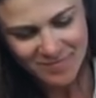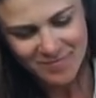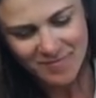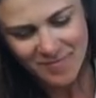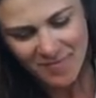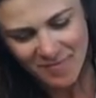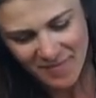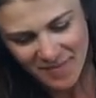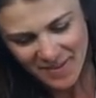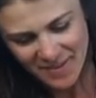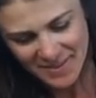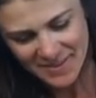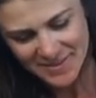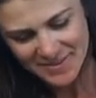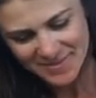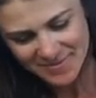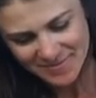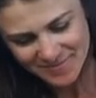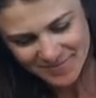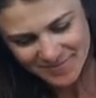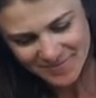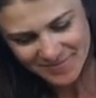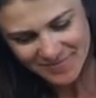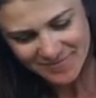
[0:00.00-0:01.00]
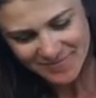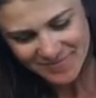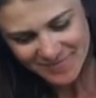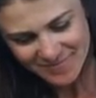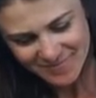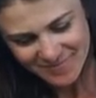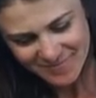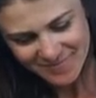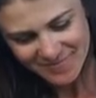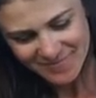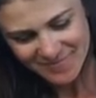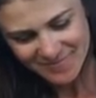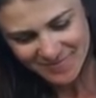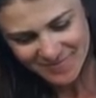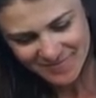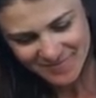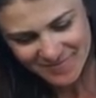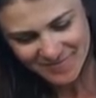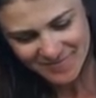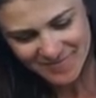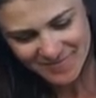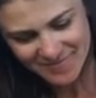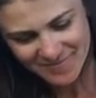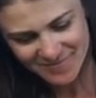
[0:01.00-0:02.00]

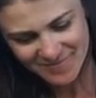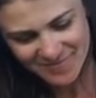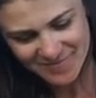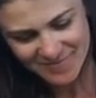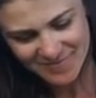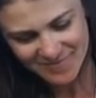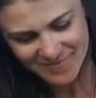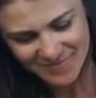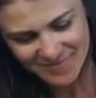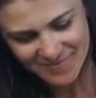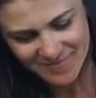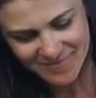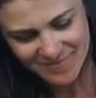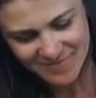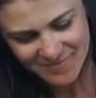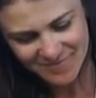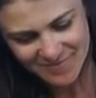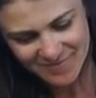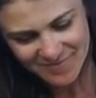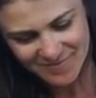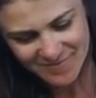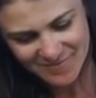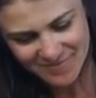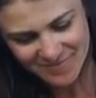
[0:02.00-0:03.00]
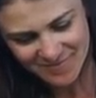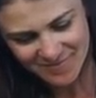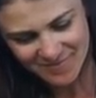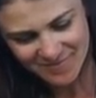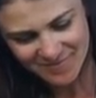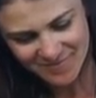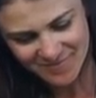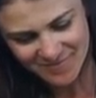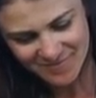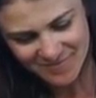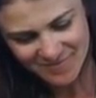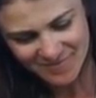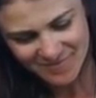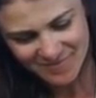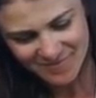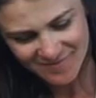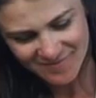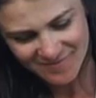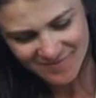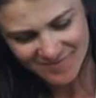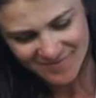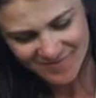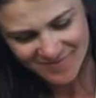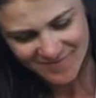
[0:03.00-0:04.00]

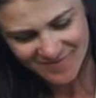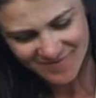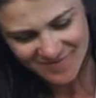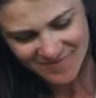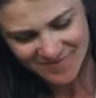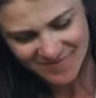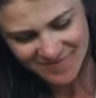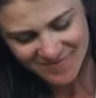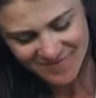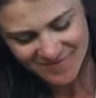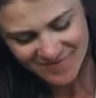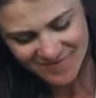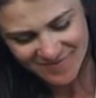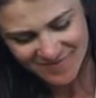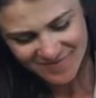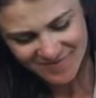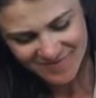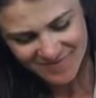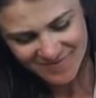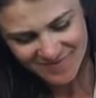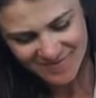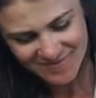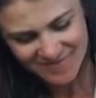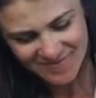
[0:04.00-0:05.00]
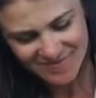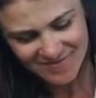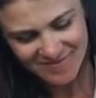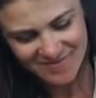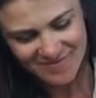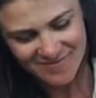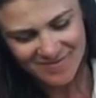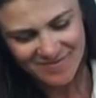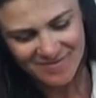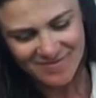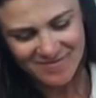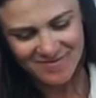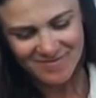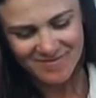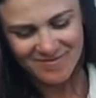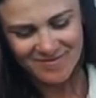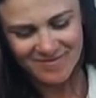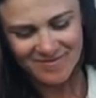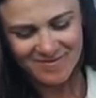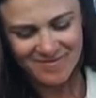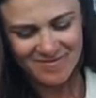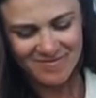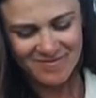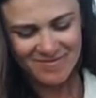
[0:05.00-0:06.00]

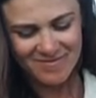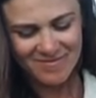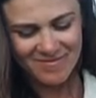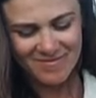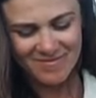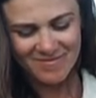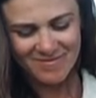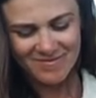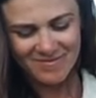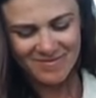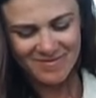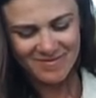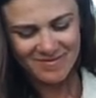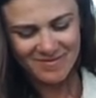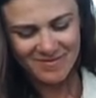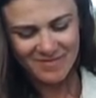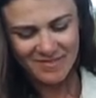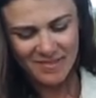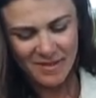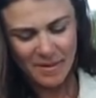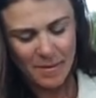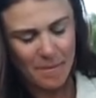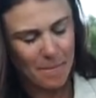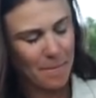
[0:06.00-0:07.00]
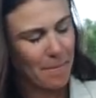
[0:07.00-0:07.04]
This person isn't speaking.